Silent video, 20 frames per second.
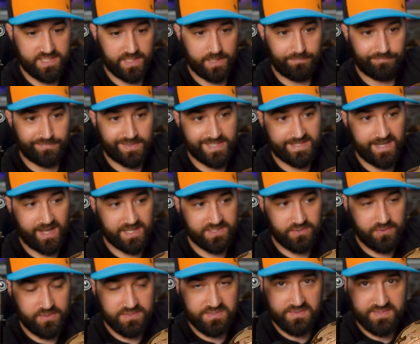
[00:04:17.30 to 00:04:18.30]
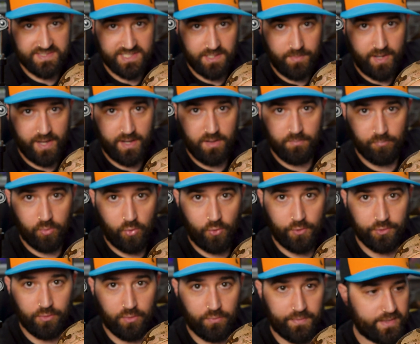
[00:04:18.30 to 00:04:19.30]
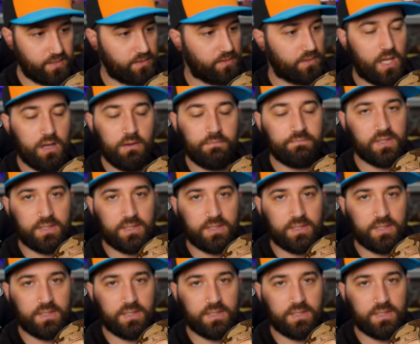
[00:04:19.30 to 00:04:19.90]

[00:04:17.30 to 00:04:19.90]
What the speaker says: tip, these guys are also semi-arboreal. They love